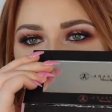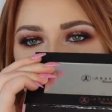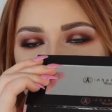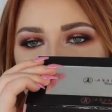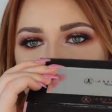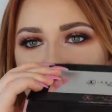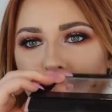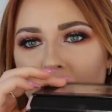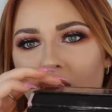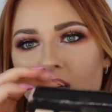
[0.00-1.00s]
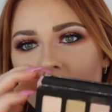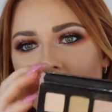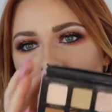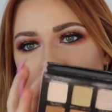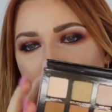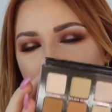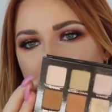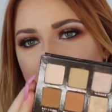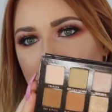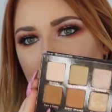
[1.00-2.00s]
like taken it out. But
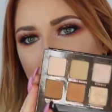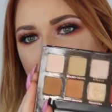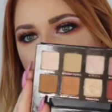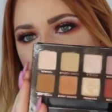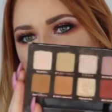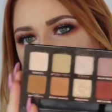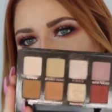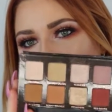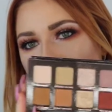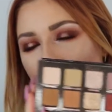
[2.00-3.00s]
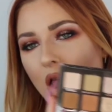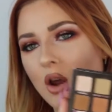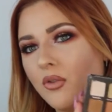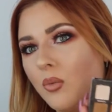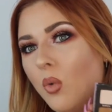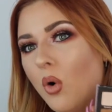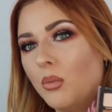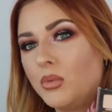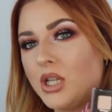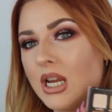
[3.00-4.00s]
basically you get a lot of
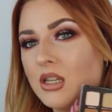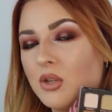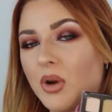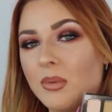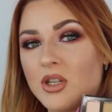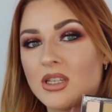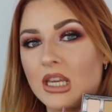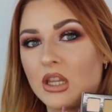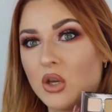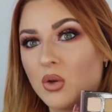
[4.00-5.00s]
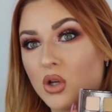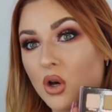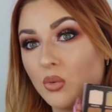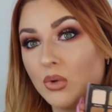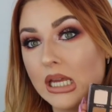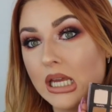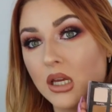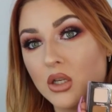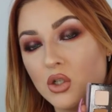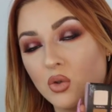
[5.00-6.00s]
warm shades. You probably just think they could
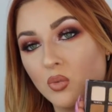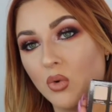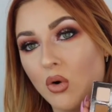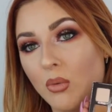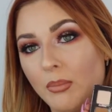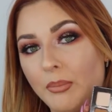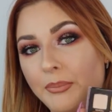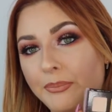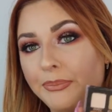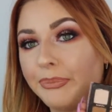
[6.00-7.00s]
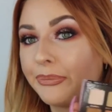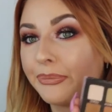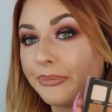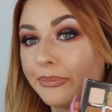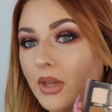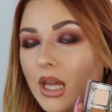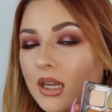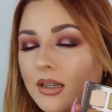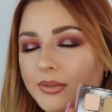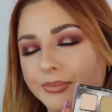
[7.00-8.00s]
only do warm
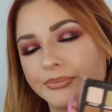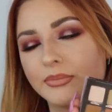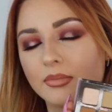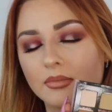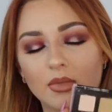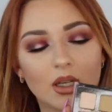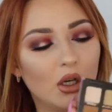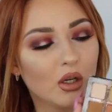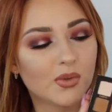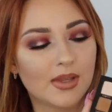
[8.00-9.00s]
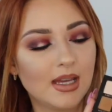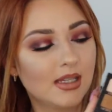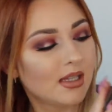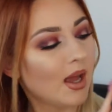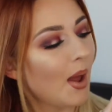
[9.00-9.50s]
like looks with this,